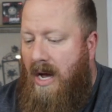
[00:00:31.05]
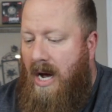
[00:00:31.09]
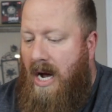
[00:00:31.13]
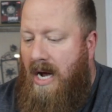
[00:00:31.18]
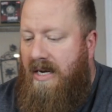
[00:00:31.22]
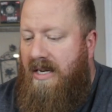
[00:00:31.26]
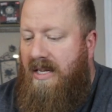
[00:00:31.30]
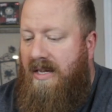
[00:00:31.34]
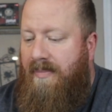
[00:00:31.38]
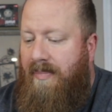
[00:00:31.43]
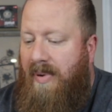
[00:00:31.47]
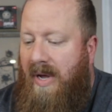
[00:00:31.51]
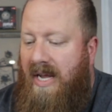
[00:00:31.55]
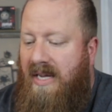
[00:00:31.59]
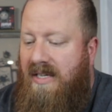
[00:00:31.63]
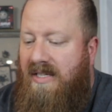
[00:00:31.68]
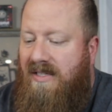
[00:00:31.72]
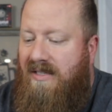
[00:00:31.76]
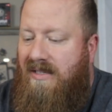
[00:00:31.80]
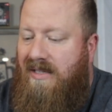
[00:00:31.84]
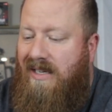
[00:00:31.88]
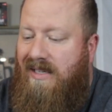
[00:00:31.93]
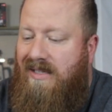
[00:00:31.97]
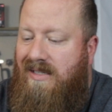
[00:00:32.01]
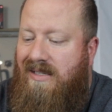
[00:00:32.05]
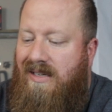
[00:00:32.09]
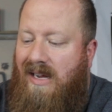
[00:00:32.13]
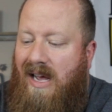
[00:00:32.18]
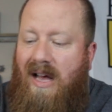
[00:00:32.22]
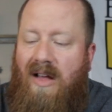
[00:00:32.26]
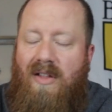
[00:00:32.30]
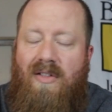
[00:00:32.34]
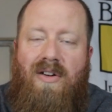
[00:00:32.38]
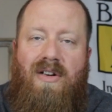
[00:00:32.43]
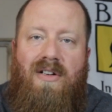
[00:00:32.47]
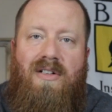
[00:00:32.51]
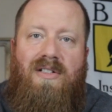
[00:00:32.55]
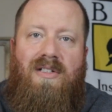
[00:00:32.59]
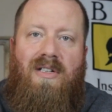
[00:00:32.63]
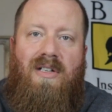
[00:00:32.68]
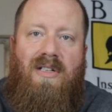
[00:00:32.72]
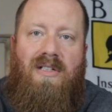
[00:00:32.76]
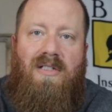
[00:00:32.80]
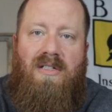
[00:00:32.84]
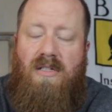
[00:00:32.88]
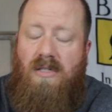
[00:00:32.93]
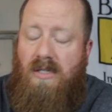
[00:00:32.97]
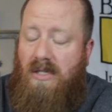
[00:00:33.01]
I did pay
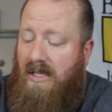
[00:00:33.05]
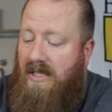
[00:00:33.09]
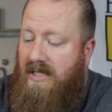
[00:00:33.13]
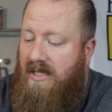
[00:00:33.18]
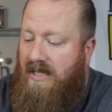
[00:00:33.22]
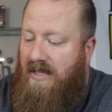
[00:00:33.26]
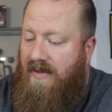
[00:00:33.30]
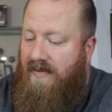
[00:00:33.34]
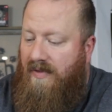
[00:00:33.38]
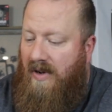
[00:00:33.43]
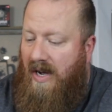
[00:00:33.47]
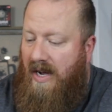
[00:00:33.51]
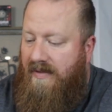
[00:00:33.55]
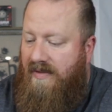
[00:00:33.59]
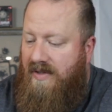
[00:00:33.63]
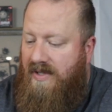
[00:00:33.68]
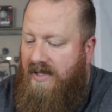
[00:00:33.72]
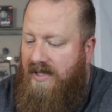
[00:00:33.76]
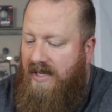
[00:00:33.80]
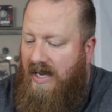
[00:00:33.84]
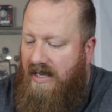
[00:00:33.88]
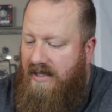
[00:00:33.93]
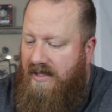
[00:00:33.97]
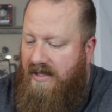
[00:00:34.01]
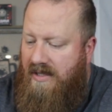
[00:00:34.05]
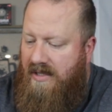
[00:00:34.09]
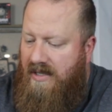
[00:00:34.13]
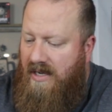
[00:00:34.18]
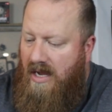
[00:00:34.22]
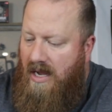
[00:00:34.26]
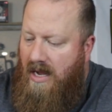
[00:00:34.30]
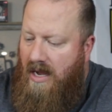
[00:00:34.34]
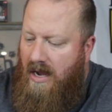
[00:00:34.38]
$6.65